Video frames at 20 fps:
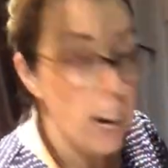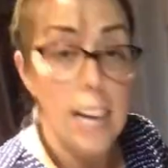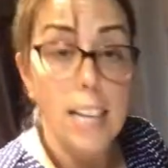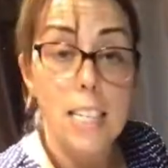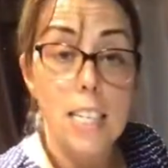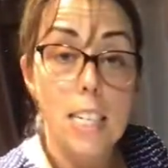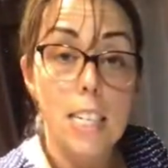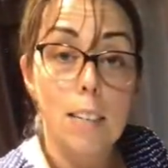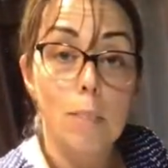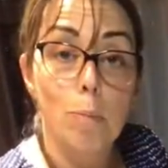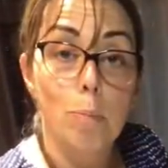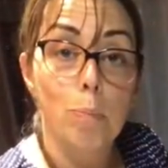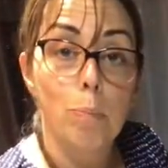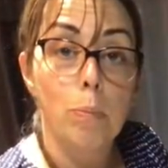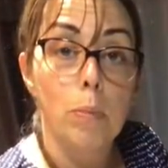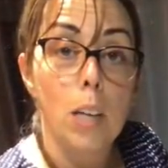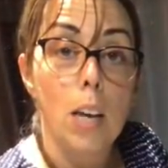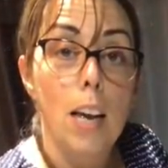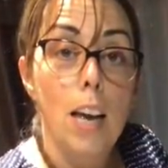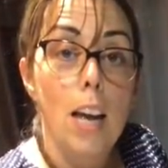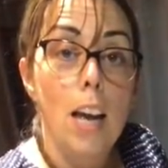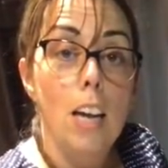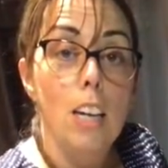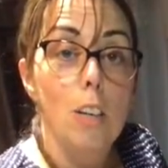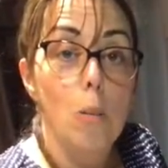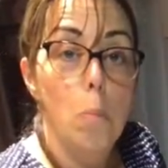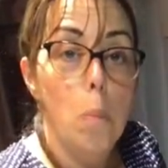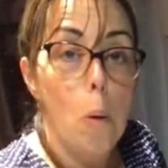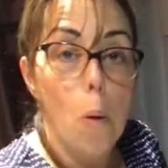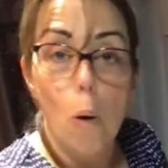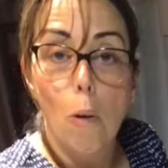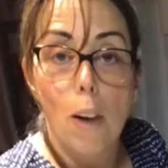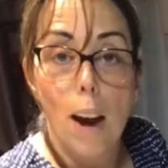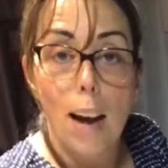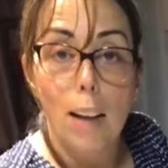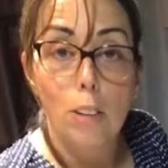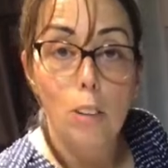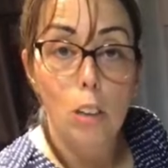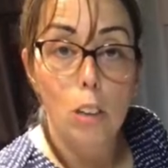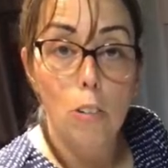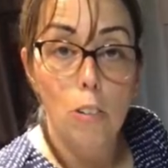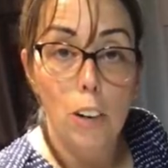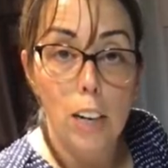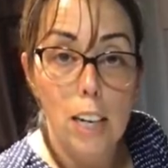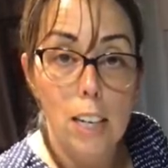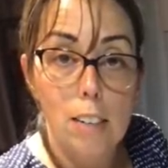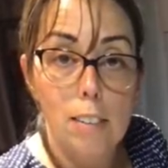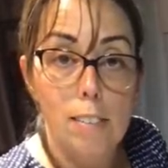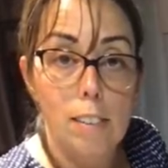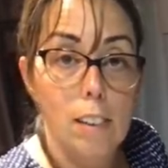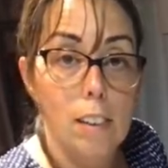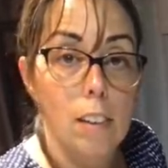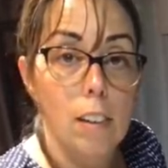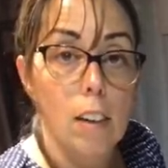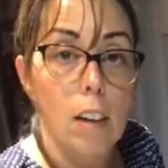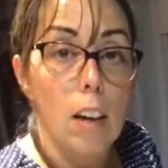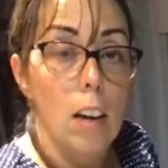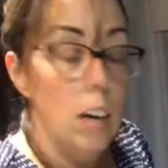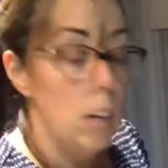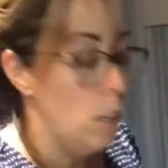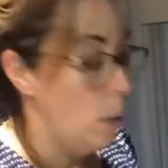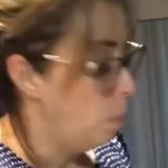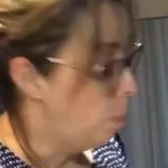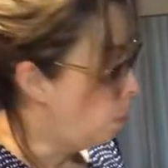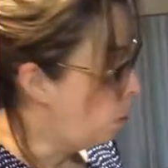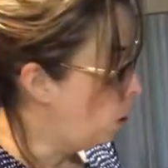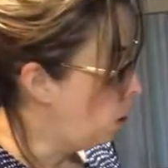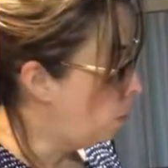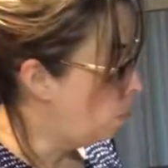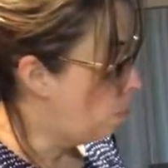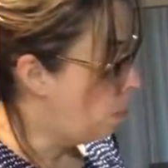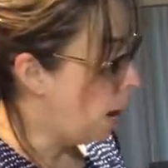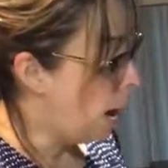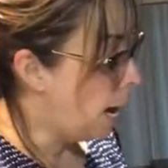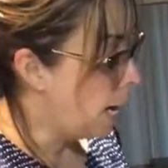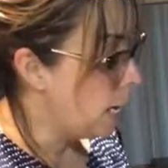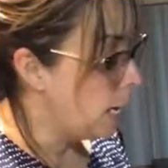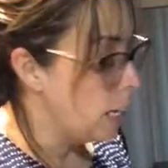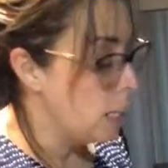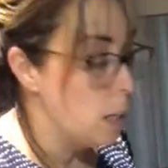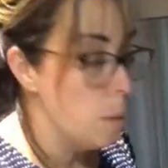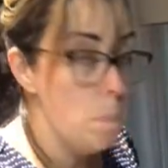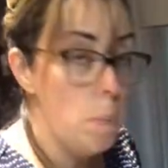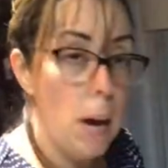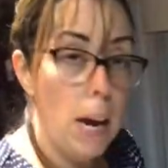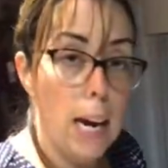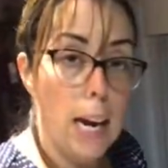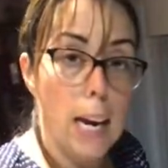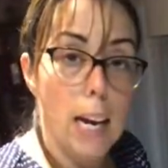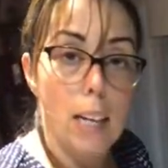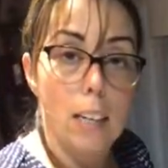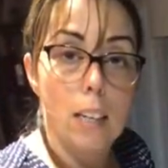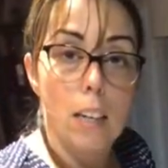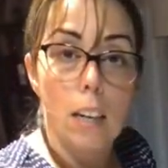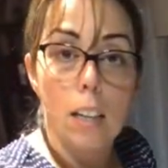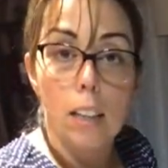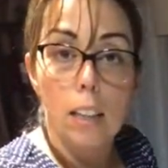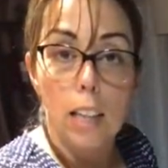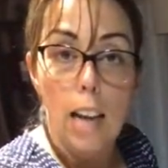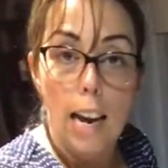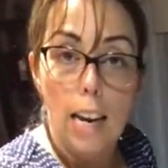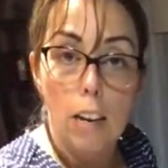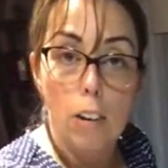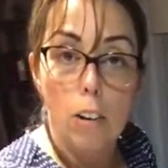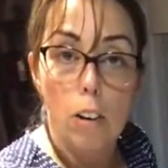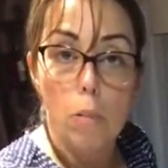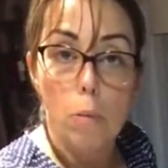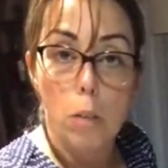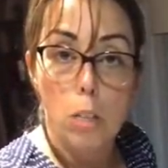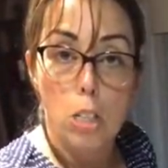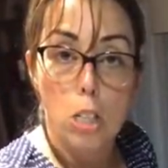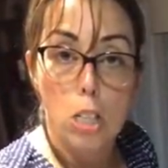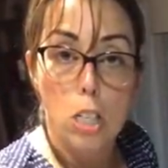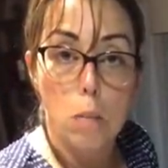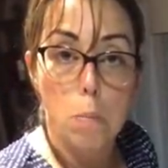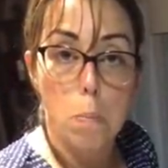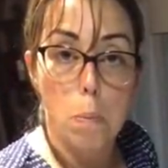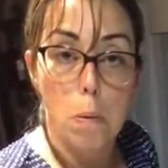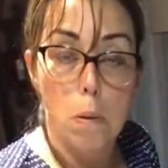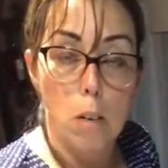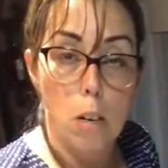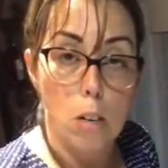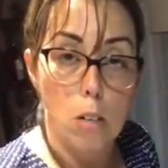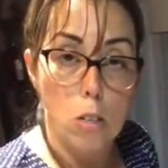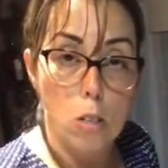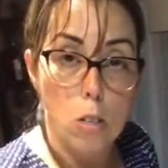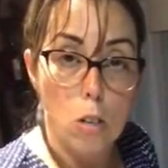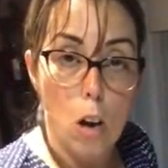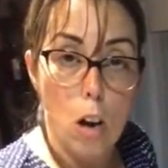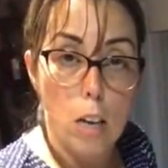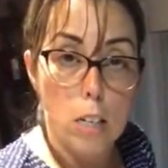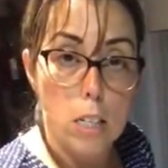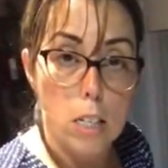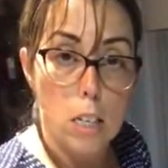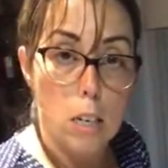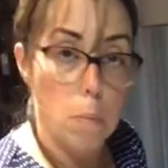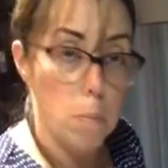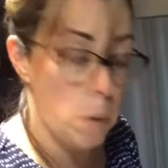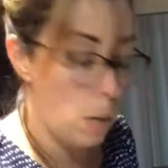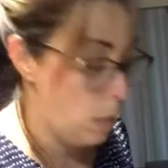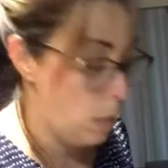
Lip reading: end. You pour out the grease, you put it back in the pan, layer it with your saucing and